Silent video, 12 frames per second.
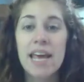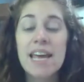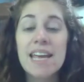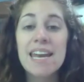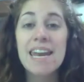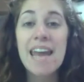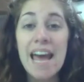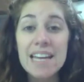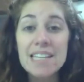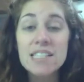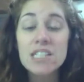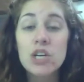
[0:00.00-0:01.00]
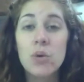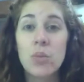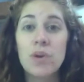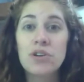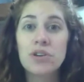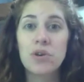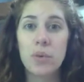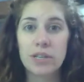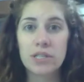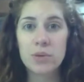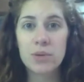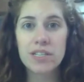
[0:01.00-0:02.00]
Next, we are going
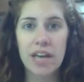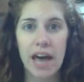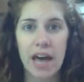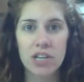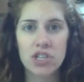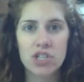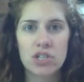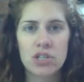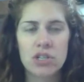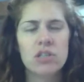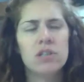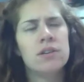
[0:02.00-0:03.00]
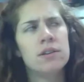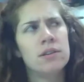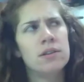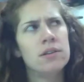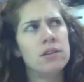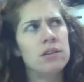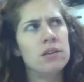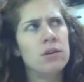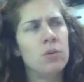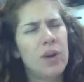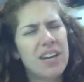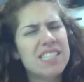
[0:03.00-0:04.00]
to attach,
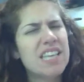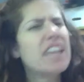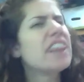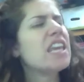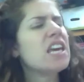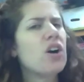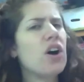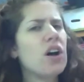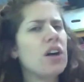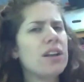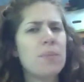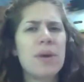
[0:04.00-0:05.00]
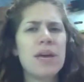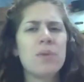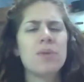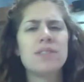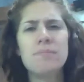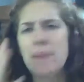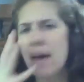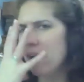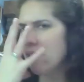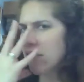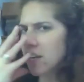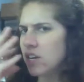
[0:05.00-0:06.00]
what is that thing called? A penguin's
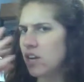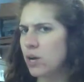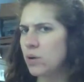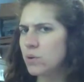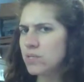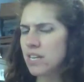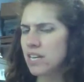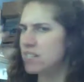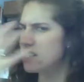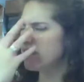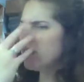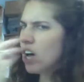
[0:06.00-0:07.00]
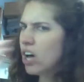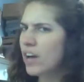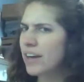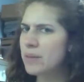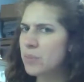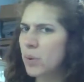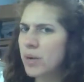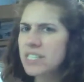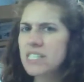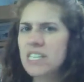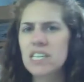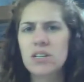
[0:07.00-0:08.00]
mouth and nose, and it's long and
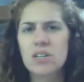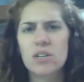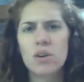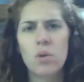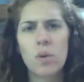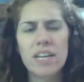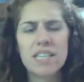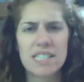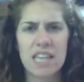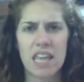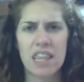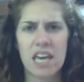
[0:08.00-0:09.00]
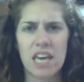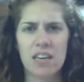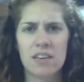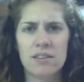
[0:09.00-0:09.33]
pointed? What is that thing?